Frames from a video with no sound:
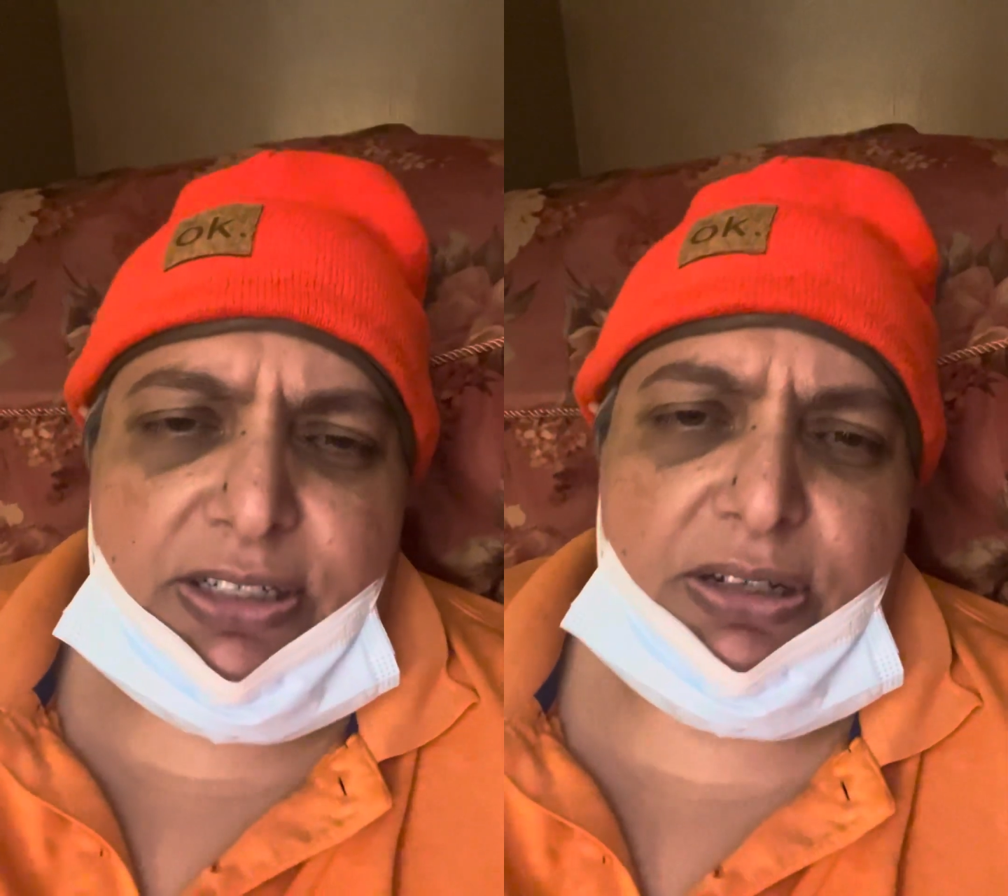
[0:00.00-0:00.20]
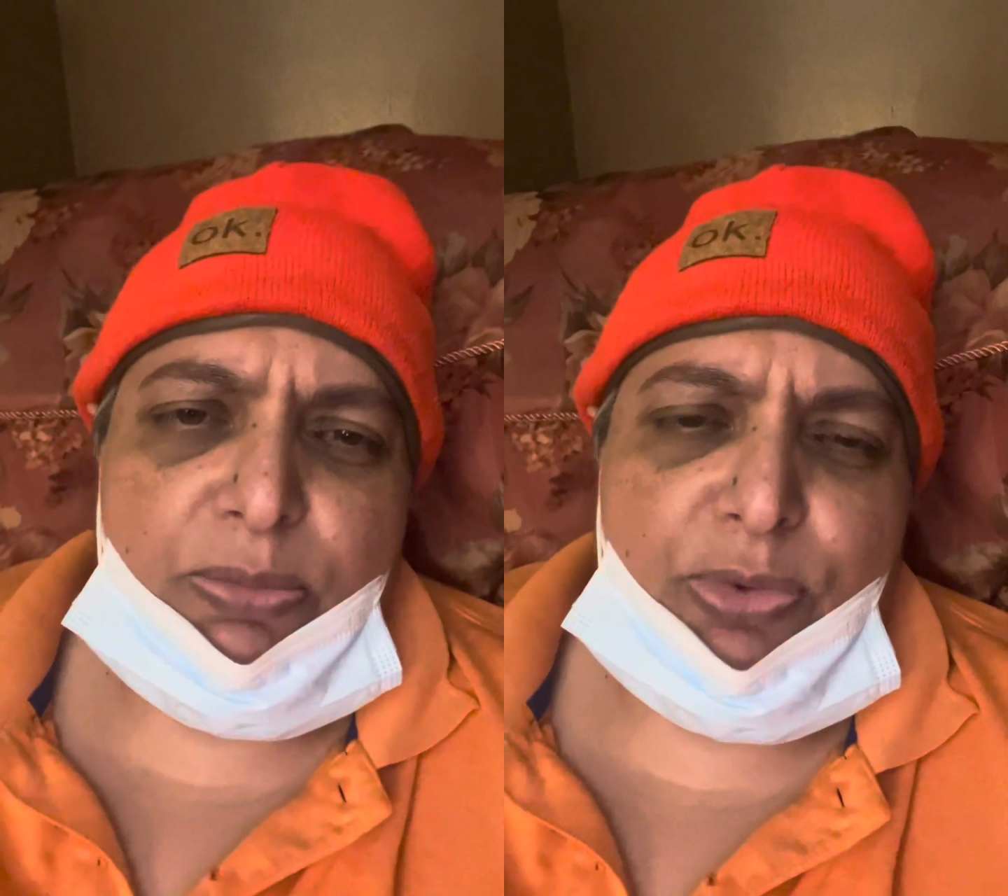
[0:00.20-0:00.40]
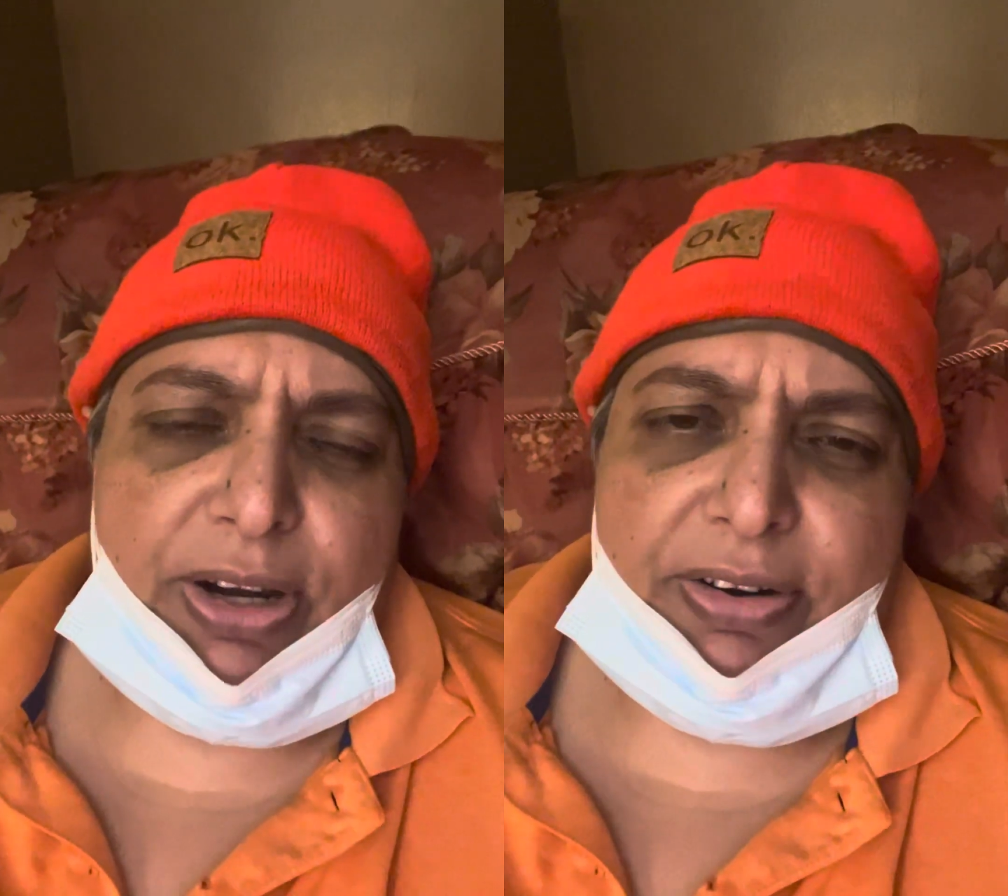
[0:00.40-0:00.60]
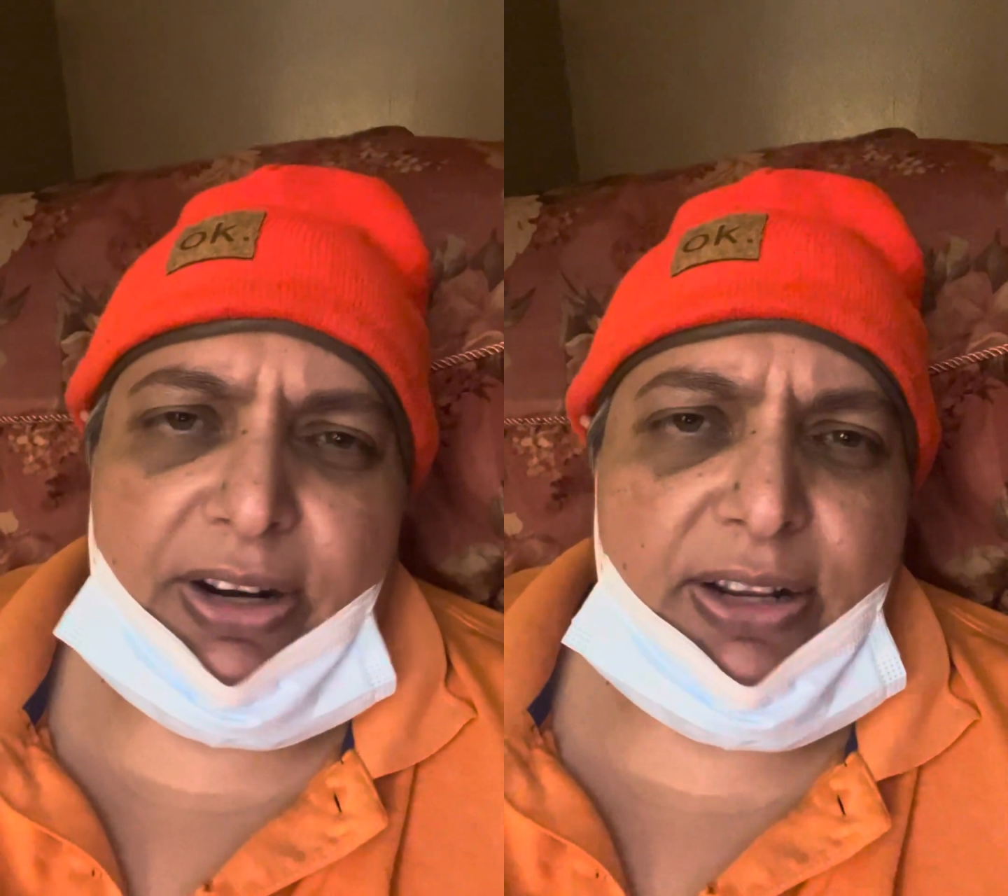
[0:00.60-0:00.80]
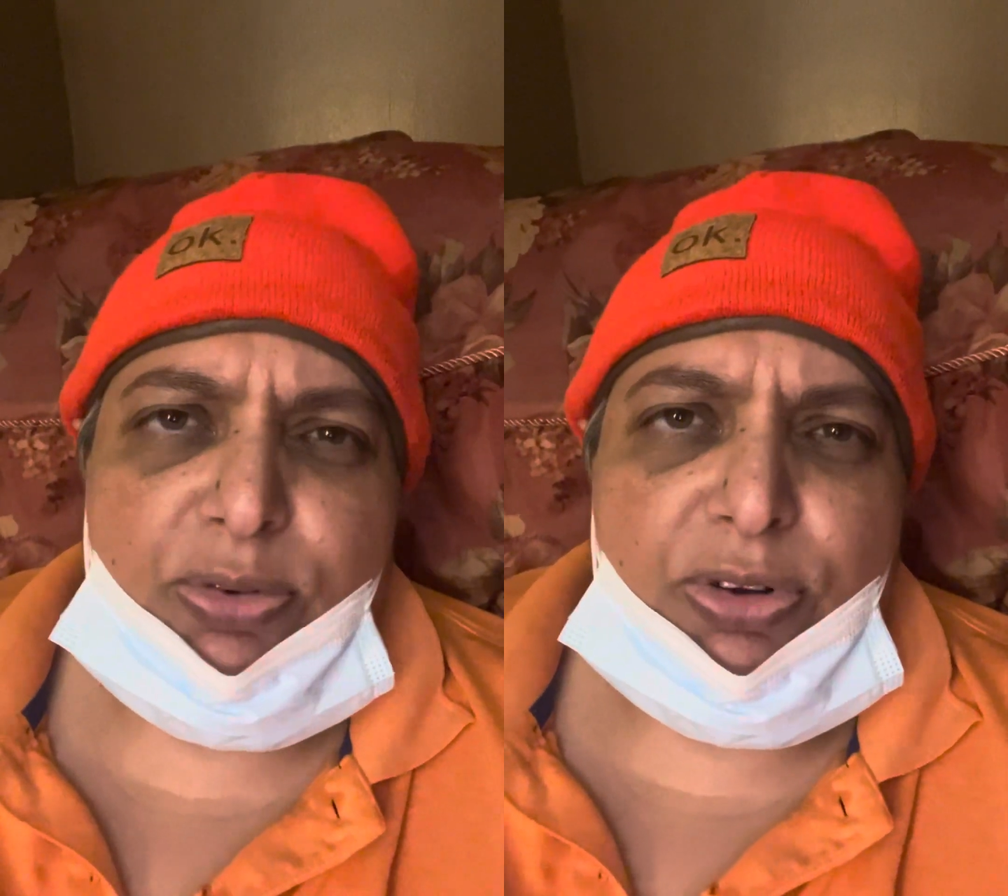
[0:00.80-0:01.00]
somewhere.
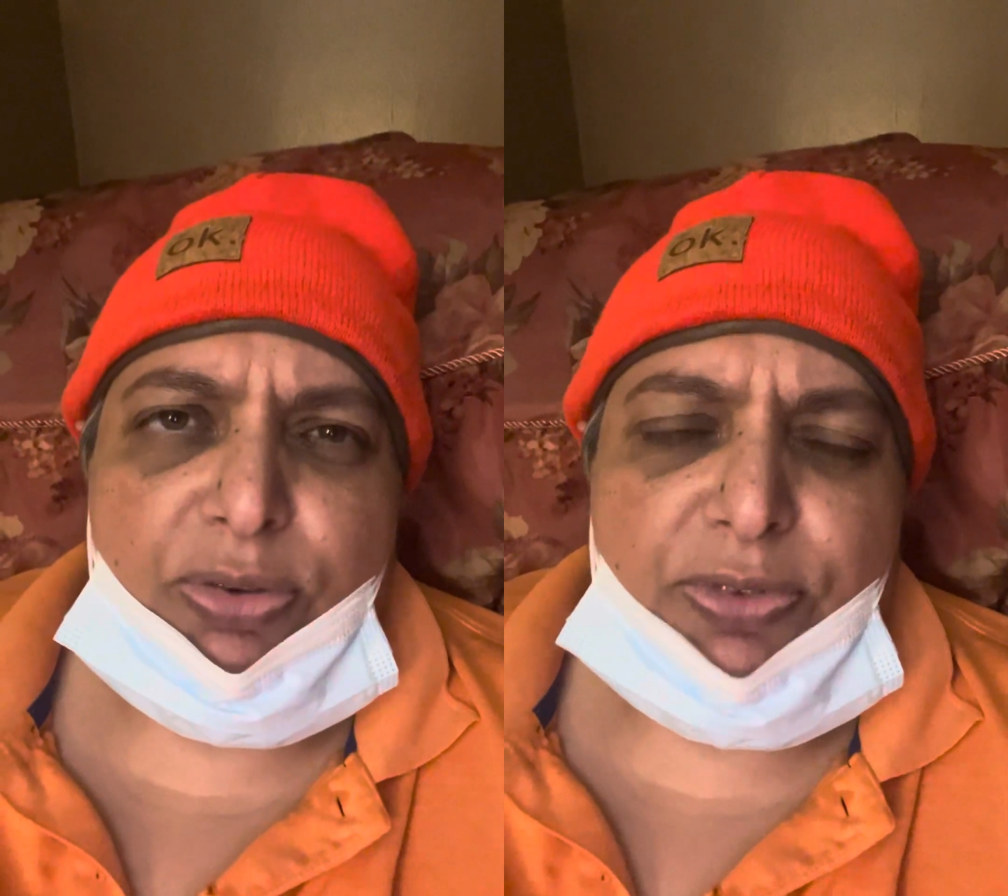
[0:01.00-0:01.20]
And I don't know.